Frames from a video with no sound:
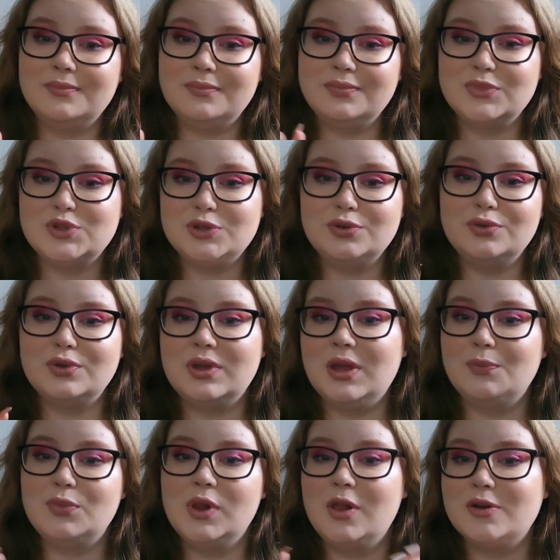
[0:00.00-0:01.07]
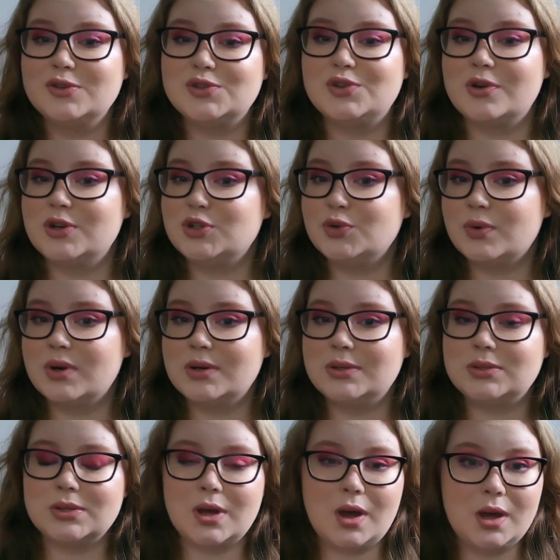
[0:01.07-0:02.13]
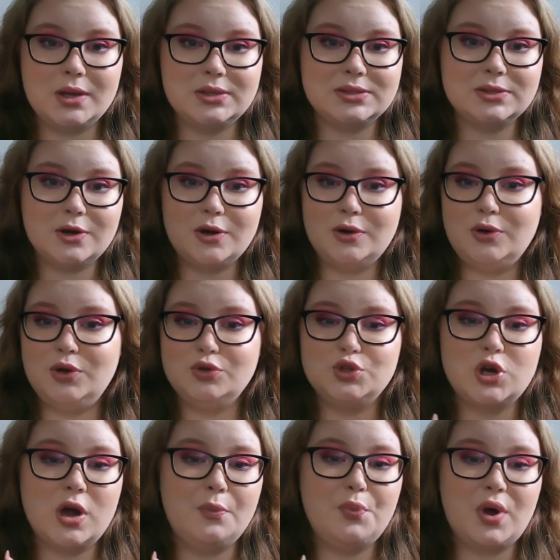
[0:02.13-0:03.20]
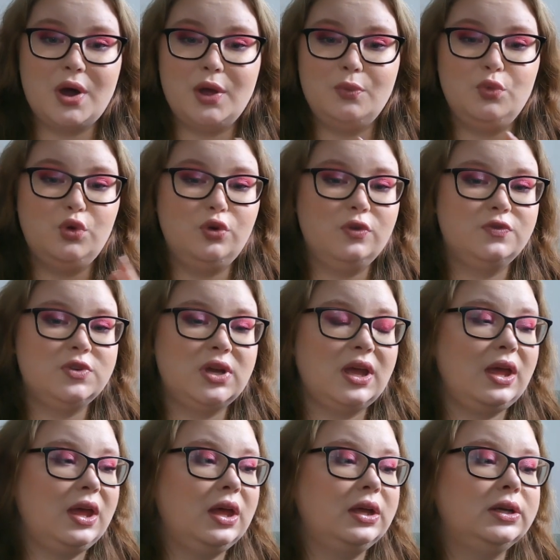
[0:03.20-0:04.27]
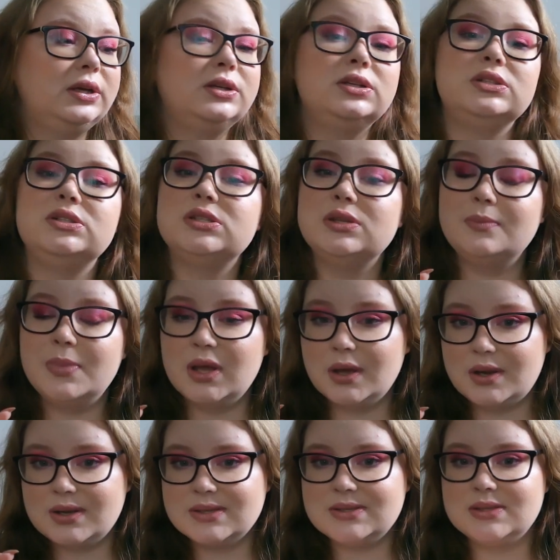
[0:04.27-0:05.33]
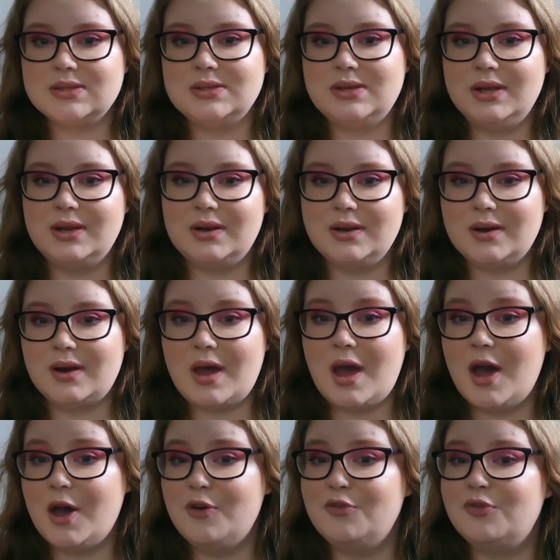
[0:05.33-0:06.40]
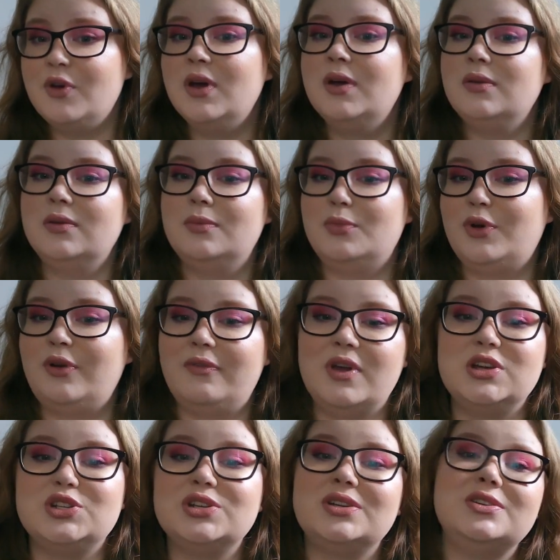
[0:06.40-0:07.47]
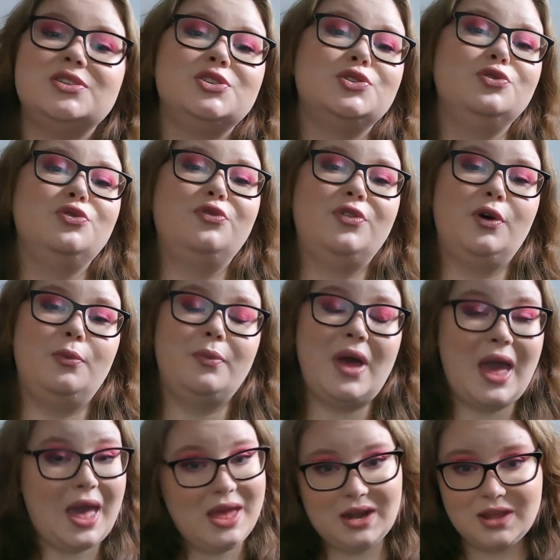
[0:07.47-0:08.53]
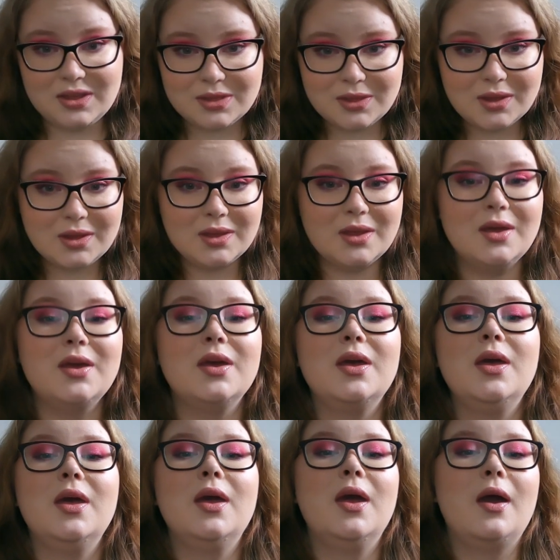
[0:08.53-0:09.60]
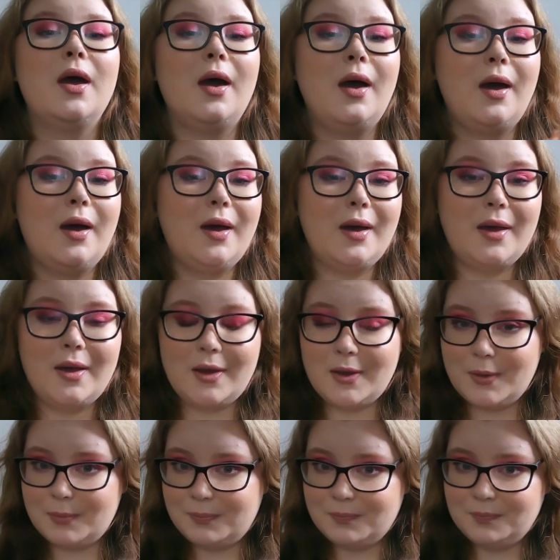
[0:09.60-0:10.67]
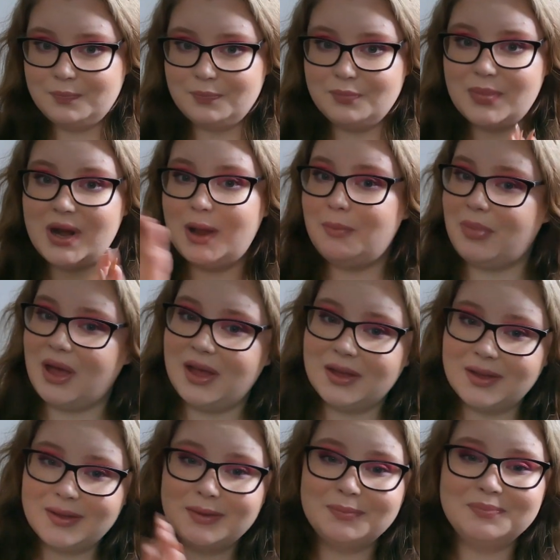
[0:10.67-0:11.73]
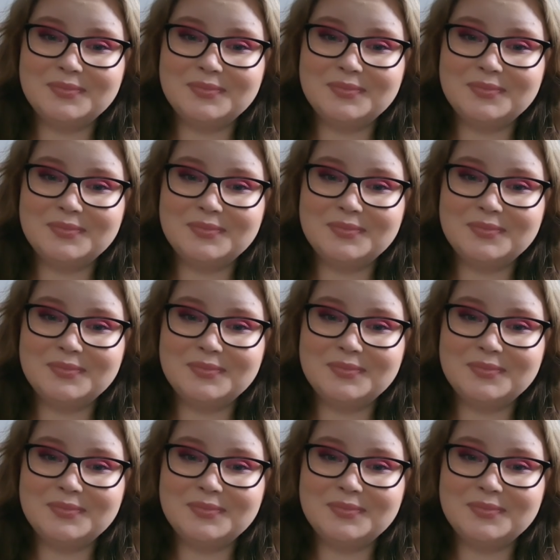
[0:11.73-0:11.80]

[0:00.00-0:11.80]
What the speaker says: to keep the long story short, I started a new job, I moved, and to be honest, didn't have the motivation to film anything. But I'm back